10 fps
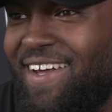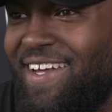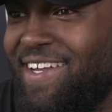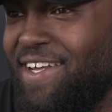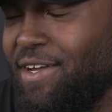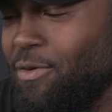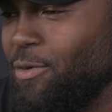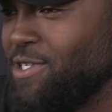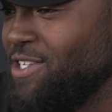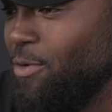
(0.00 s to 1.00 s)
it
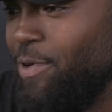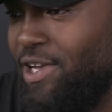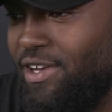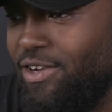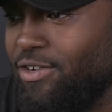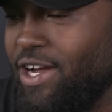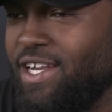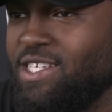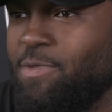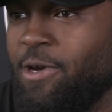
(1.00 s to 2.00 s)
will still be a great
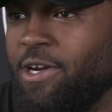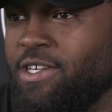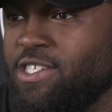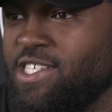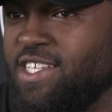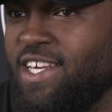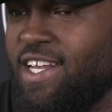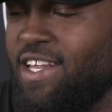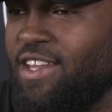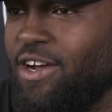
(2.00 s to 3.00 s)
experience just to
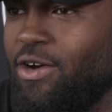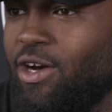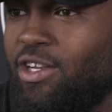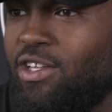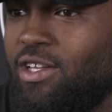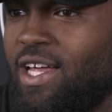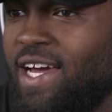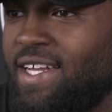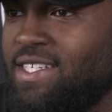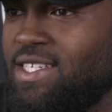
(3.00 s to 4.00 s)
get in there under the
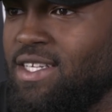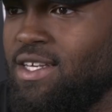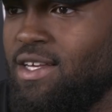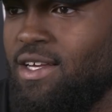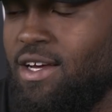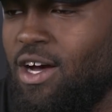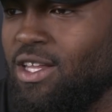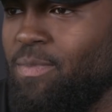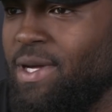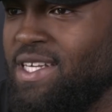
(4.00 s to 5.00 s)
lights
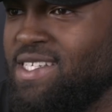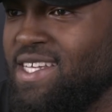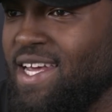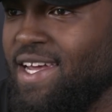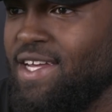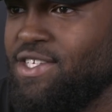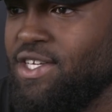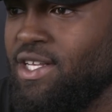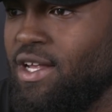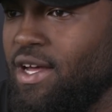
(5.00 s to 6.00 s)
on the big stage
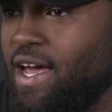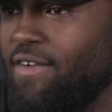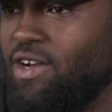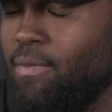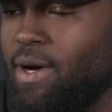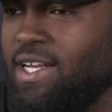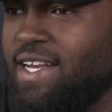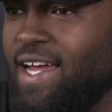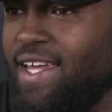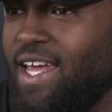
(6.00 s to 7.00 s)
and having a Monday
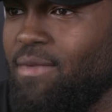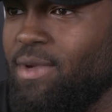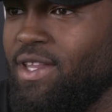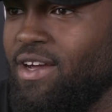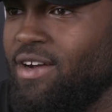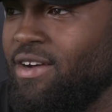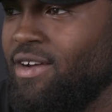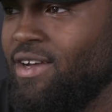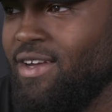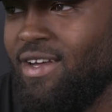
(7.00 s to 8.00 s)
night game in there.
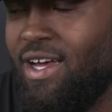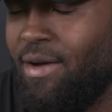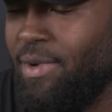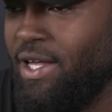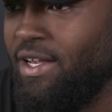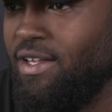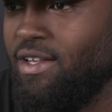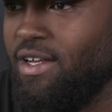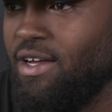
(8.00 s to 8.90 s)
I mean,